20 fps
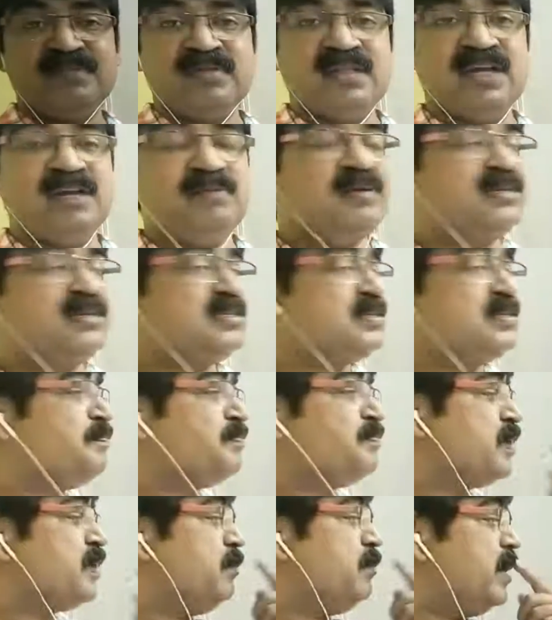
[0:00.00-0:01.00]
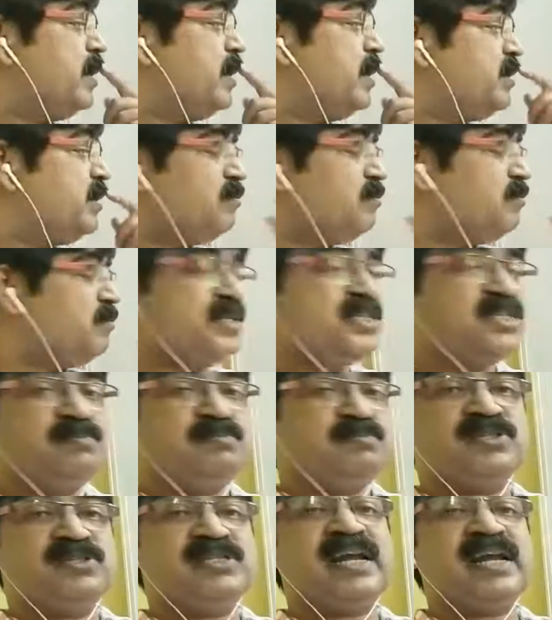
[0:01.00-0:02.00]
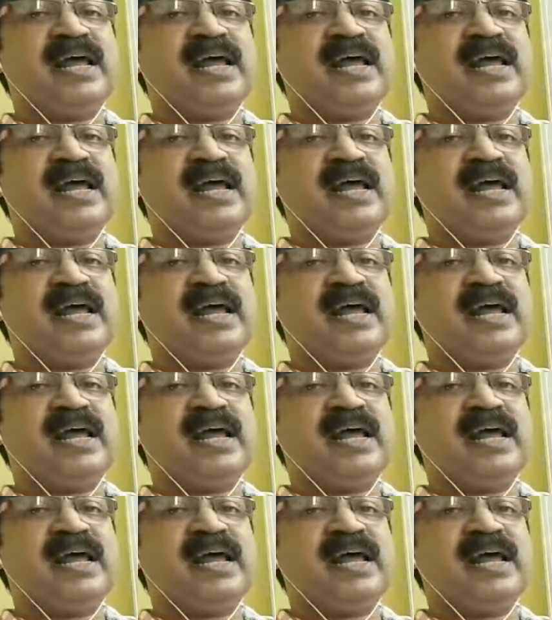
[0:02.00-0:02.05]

That means whatever principles are